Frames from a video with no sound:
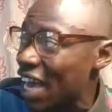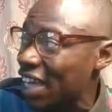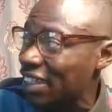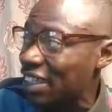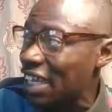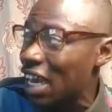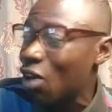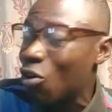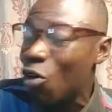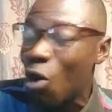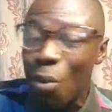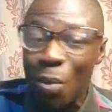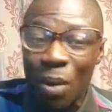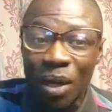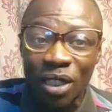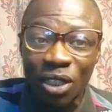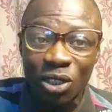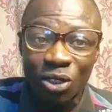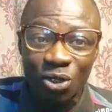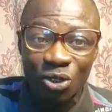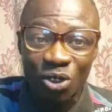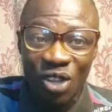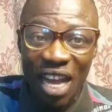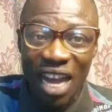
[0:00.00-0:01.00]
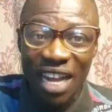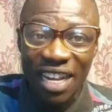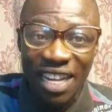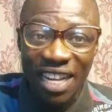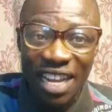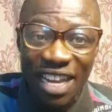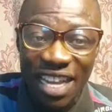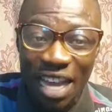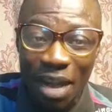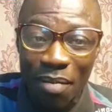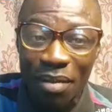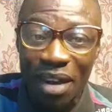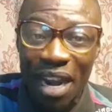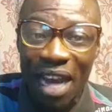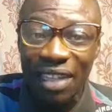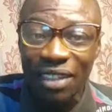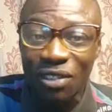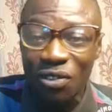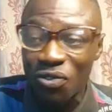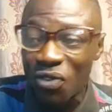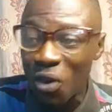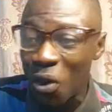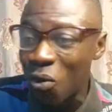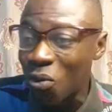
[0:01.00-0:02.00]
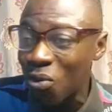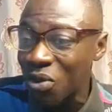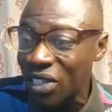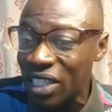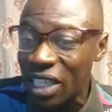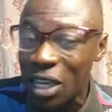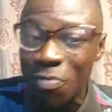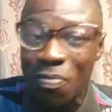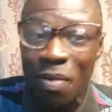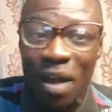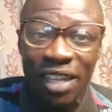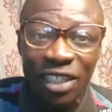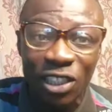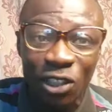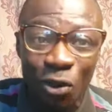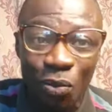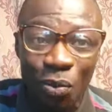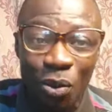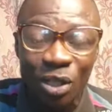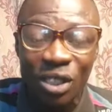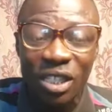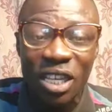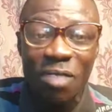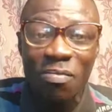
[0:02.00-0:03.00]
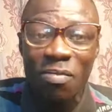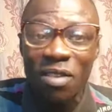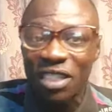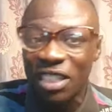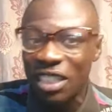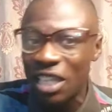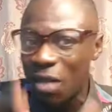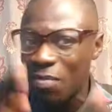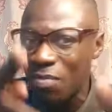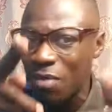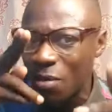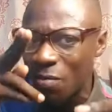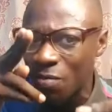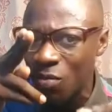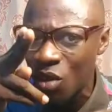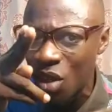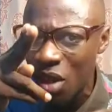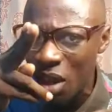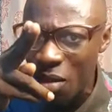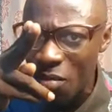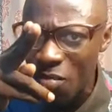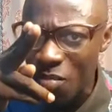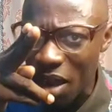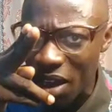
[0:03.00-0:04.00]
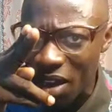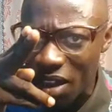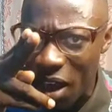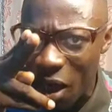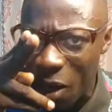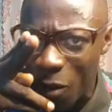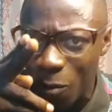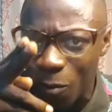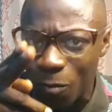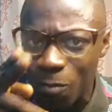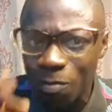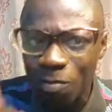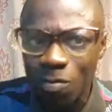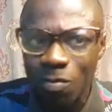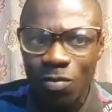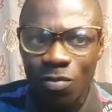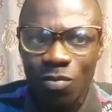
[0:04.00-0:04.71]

ya share, comment, so ya dear, ya minas in talk, we say, Pasha, boss, ya be shabby. My crowd.